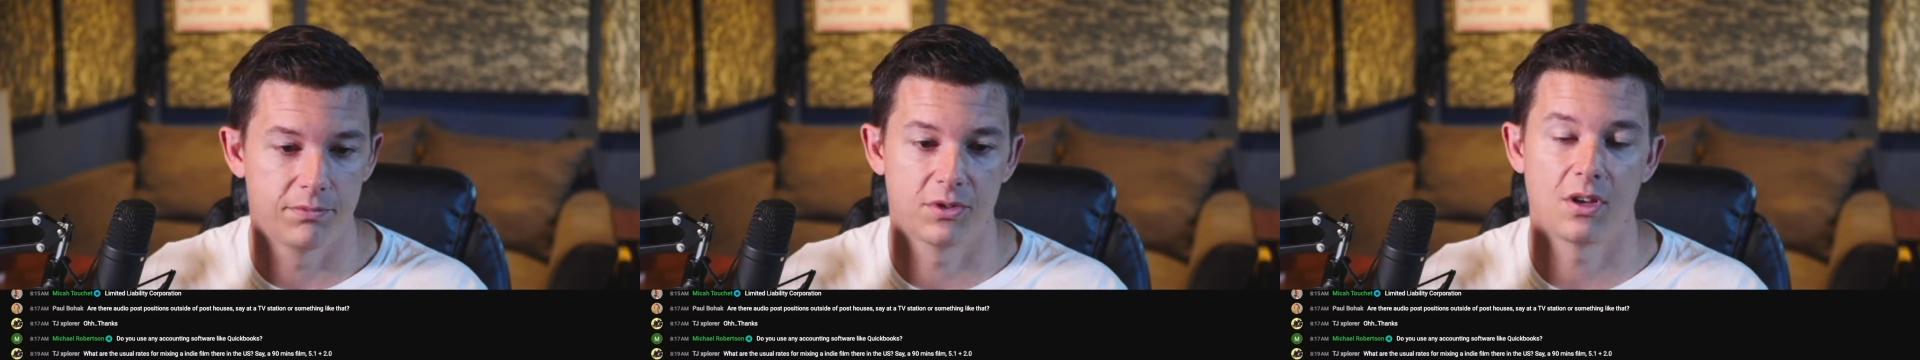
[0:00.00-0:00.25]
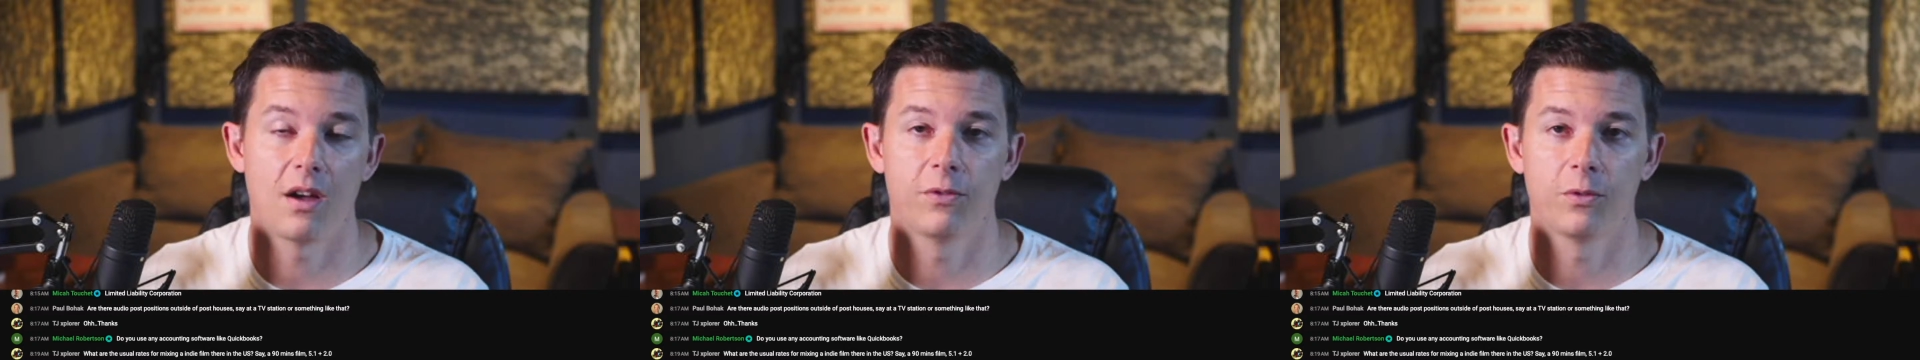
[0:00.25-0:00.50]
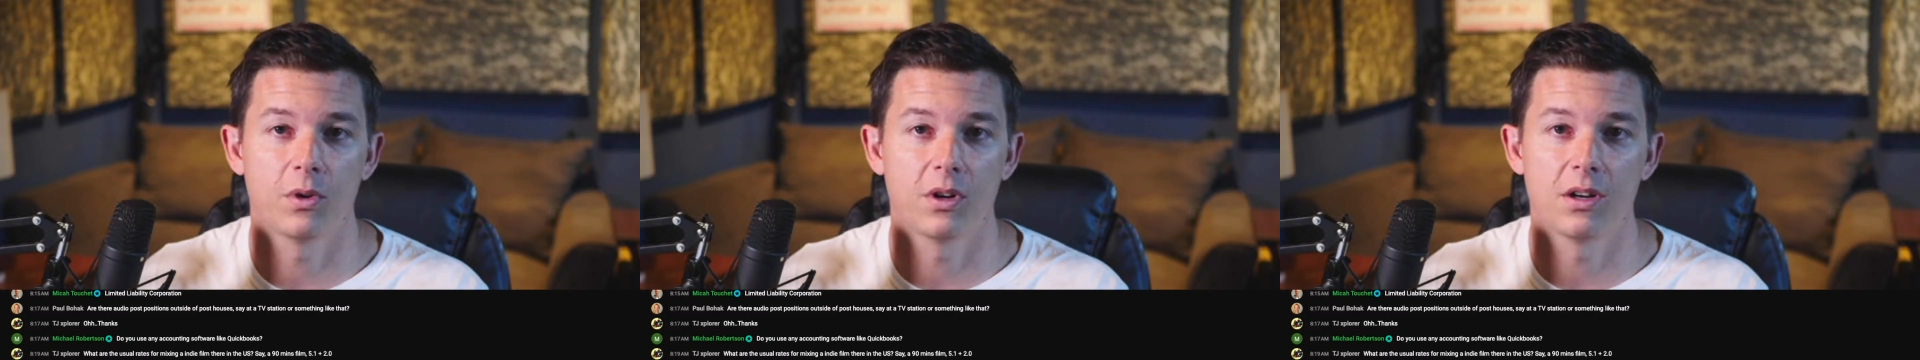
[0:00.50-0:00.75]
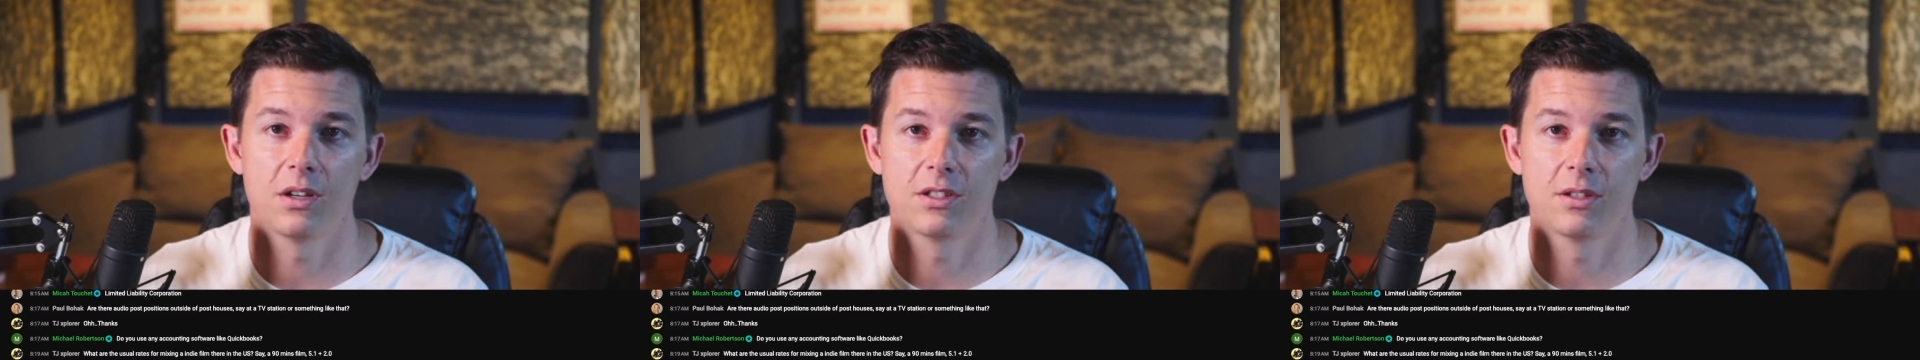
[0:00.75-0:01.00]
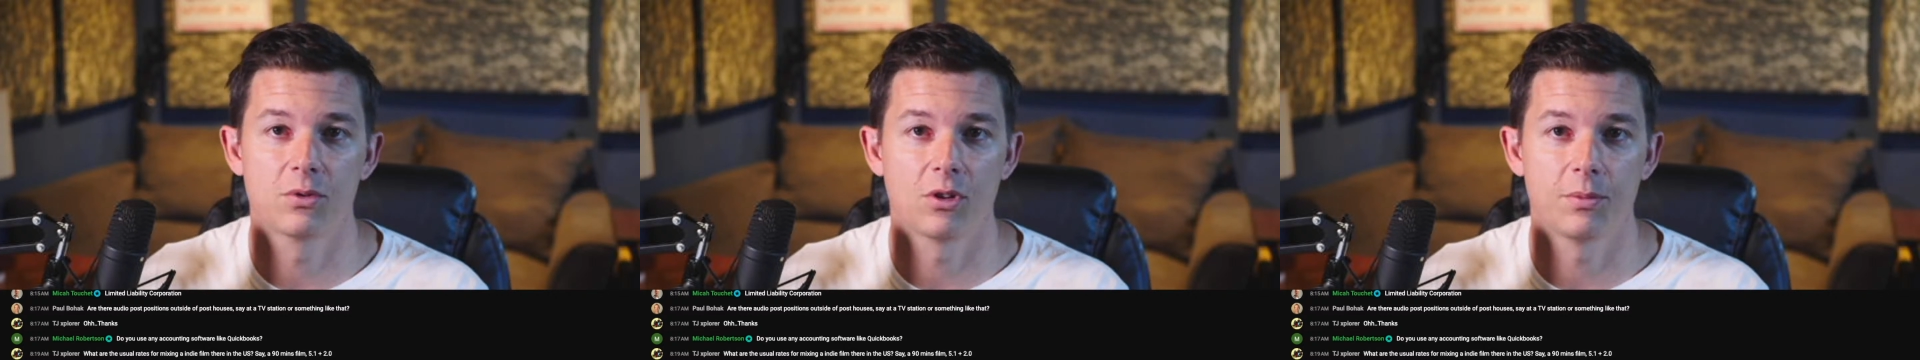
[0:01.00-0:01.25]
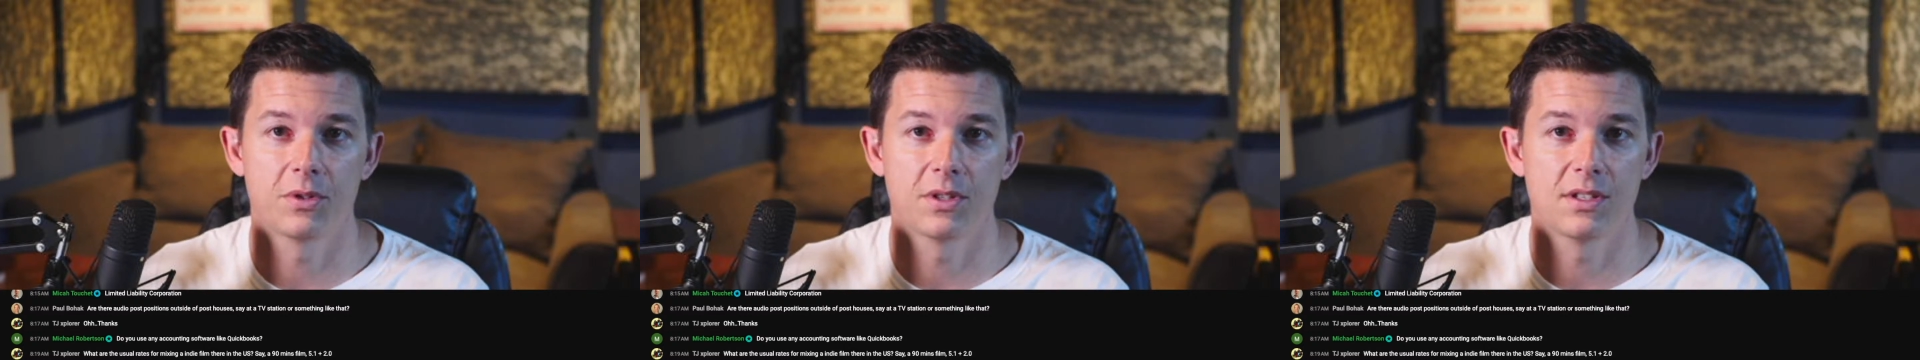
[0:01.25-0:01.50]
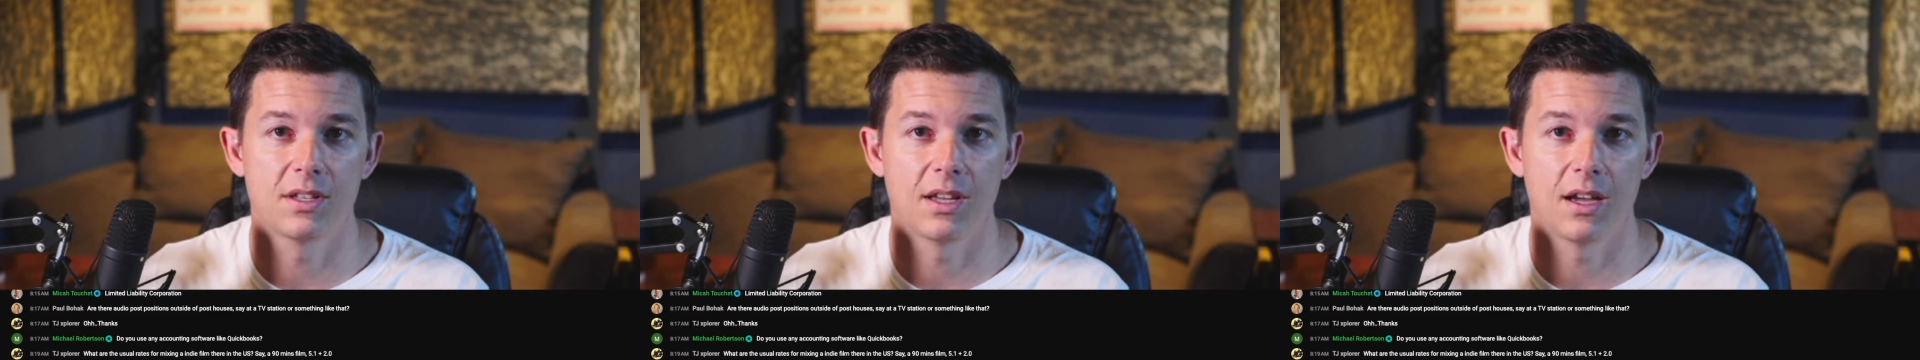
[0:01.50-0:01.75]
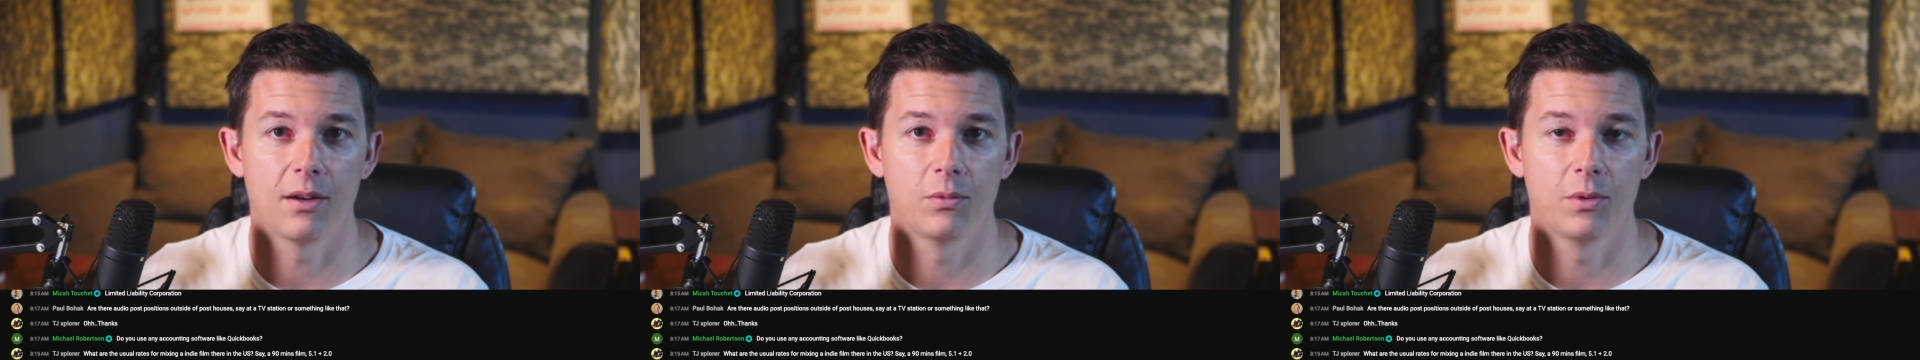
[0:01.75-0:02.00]
software subscriptions
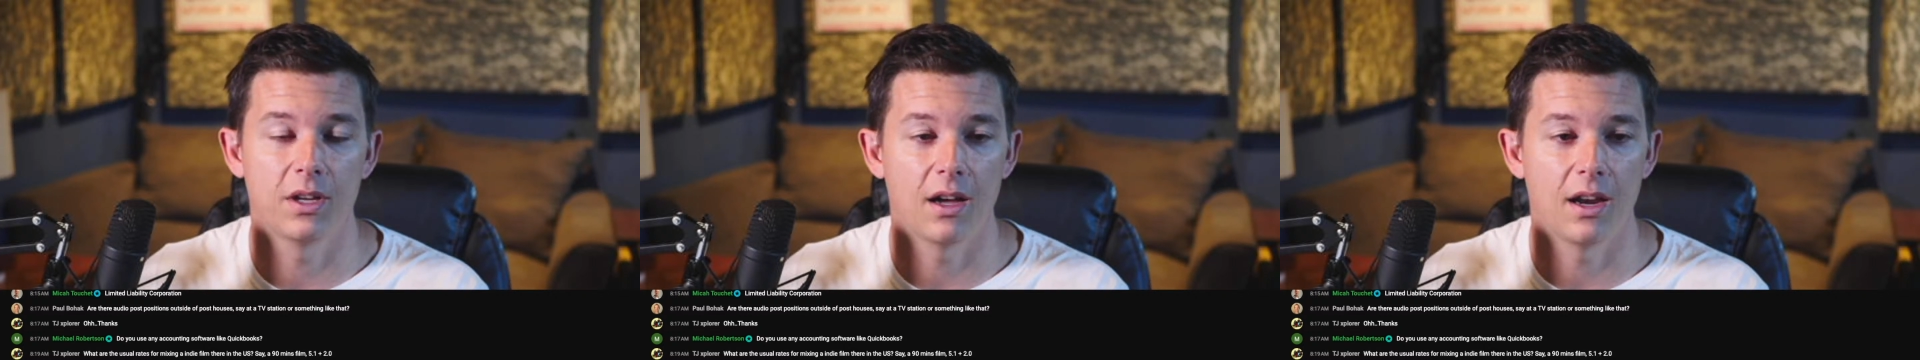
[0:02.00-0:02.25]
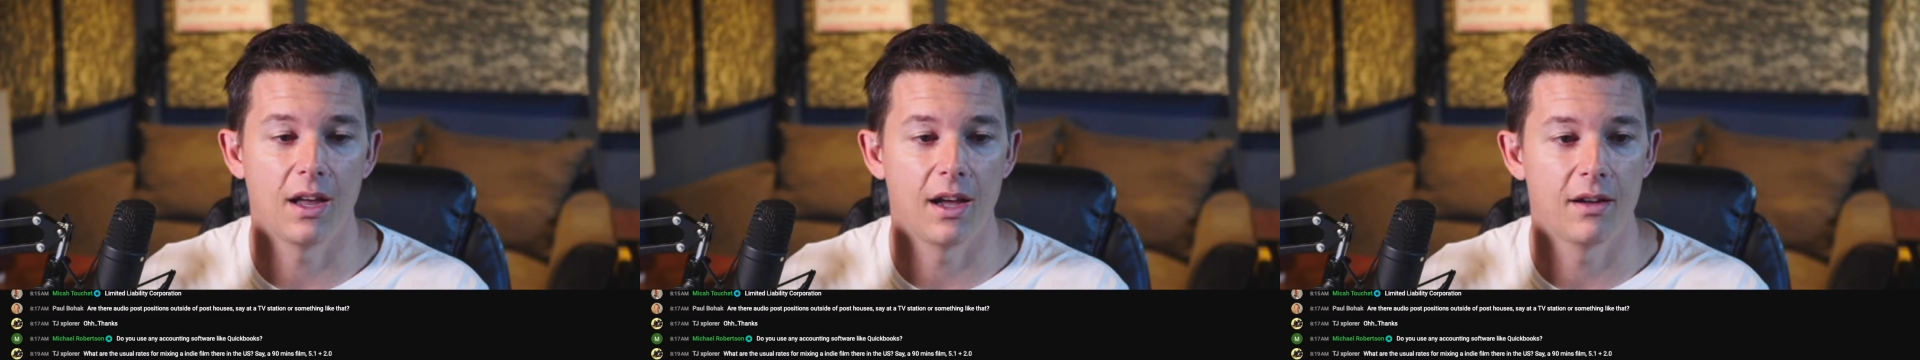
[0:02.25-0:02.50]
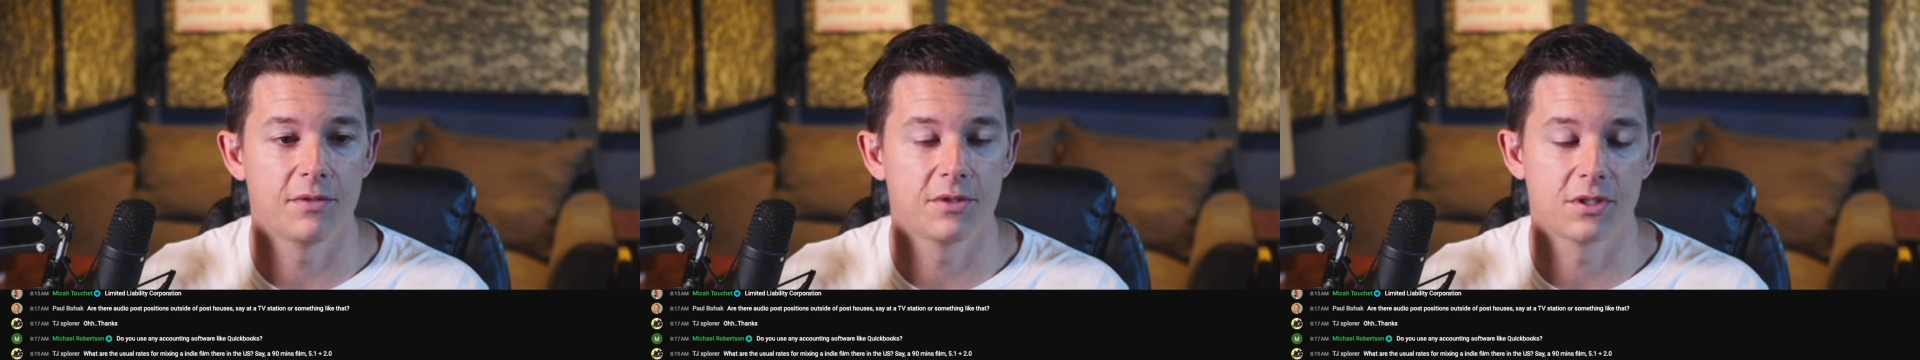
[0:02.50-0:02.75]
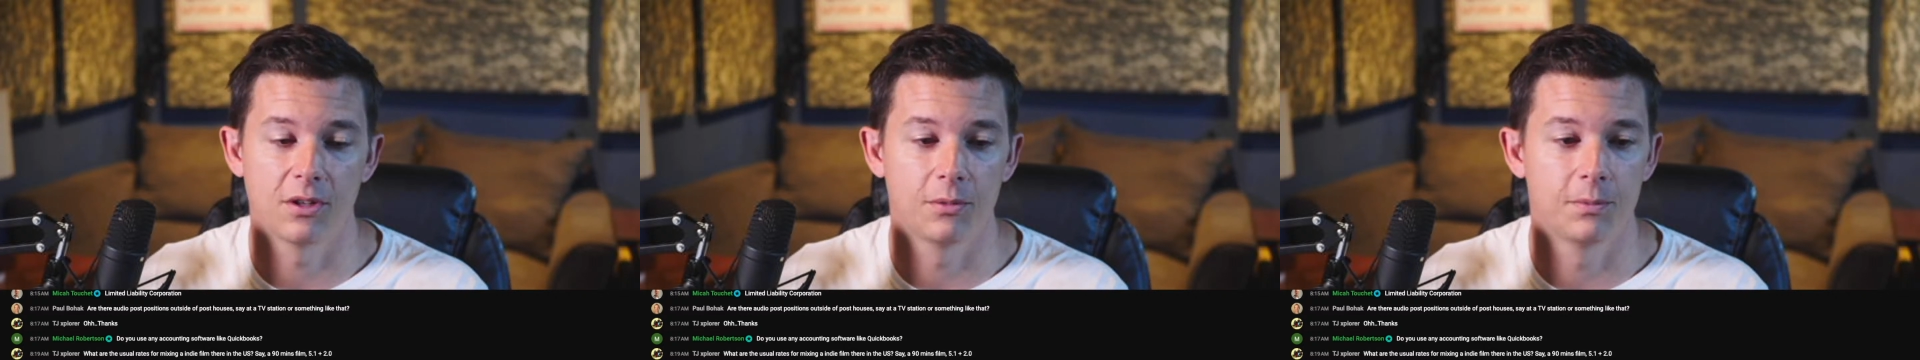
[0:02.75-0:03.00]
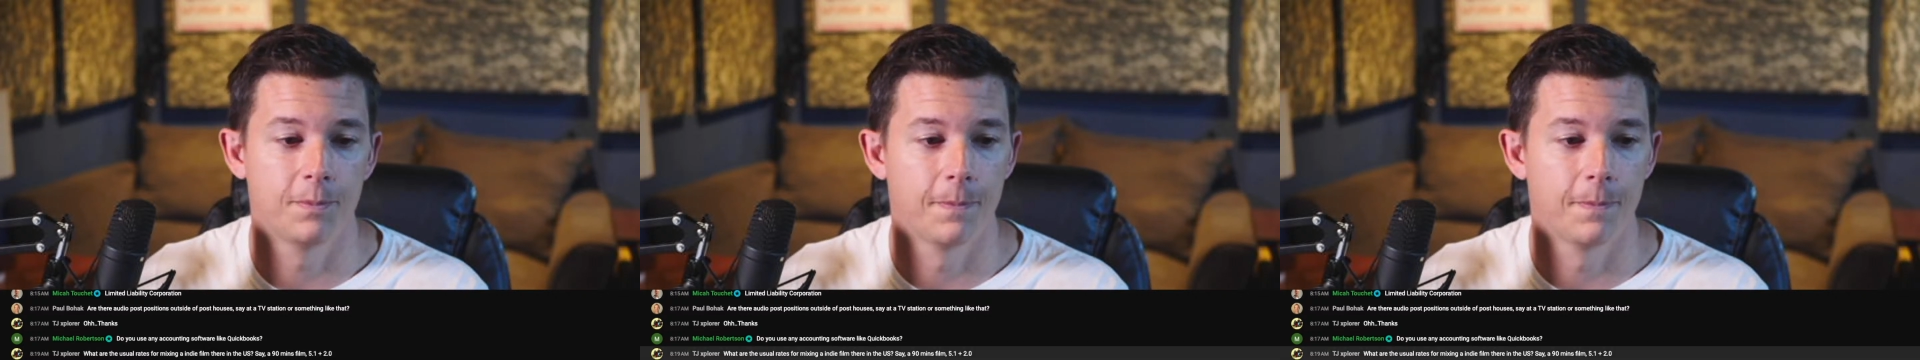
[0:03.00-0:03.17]
that we got to have. So